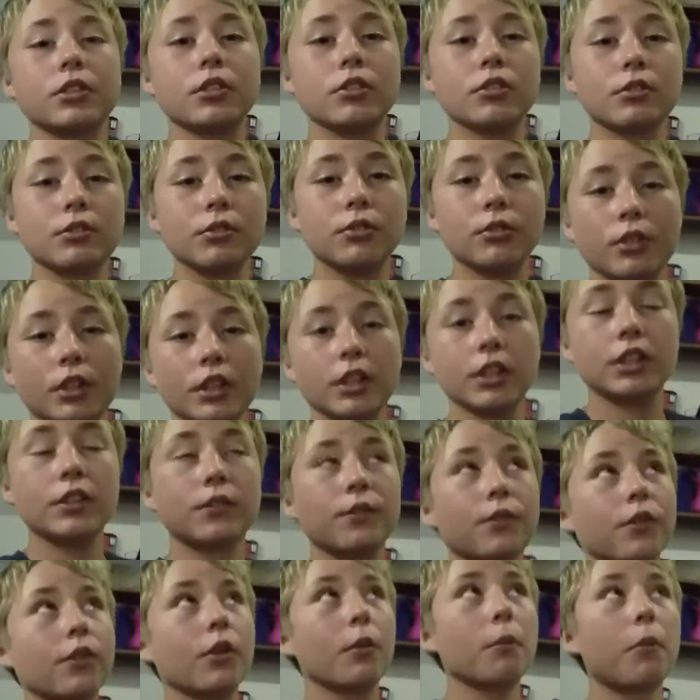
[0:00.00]
to do this
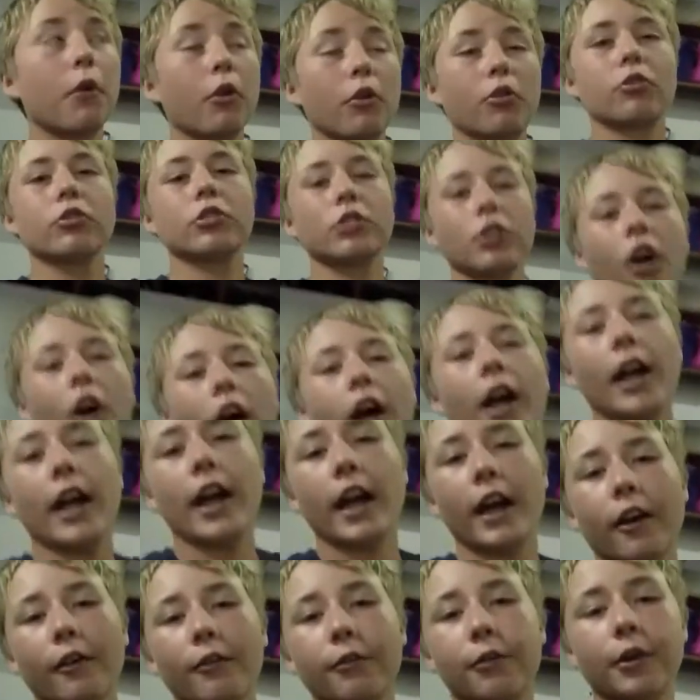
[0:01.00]
for the bottles I
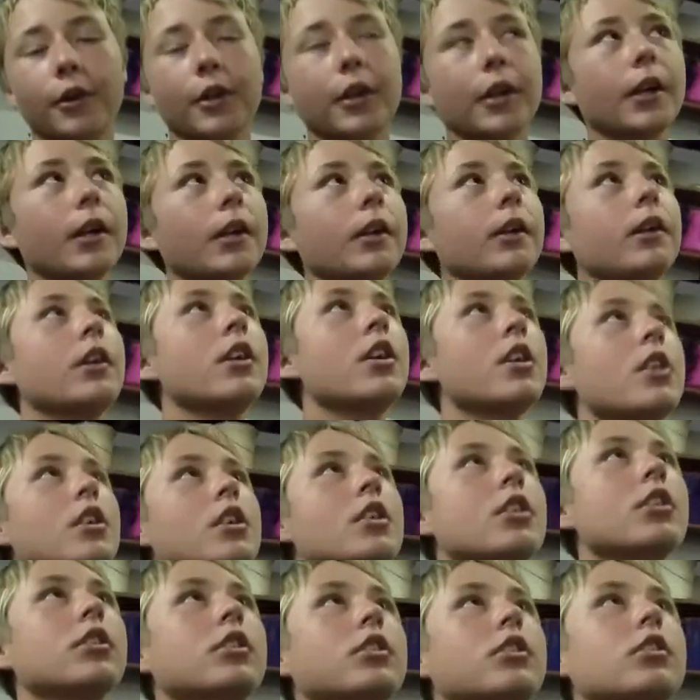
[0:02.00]
have, okay?
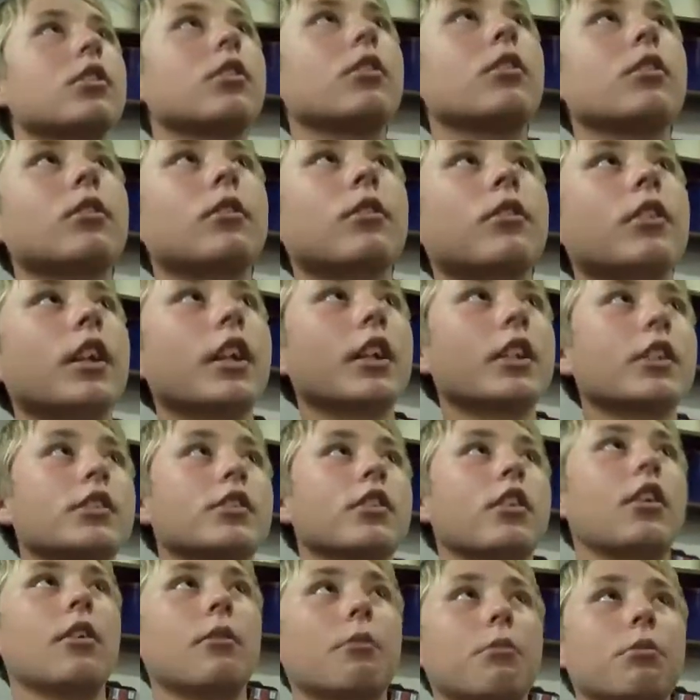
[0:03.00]
So
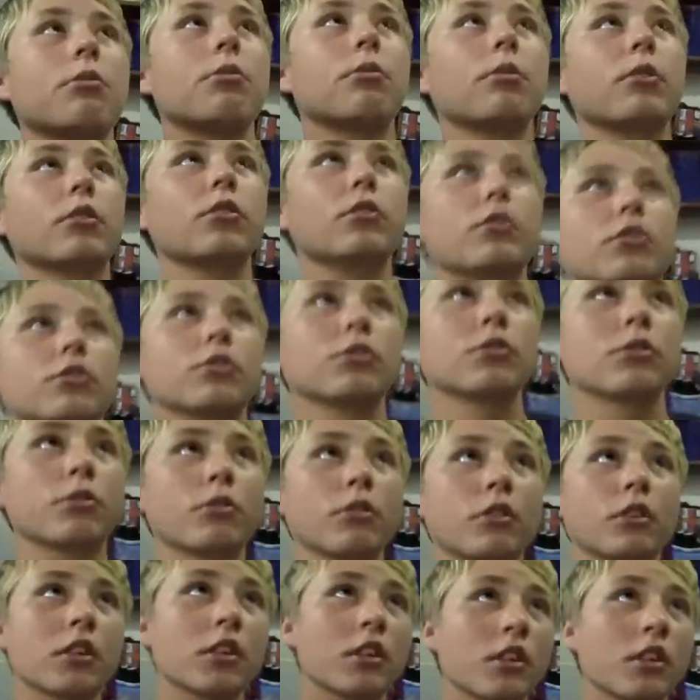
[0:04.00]
next up we'll do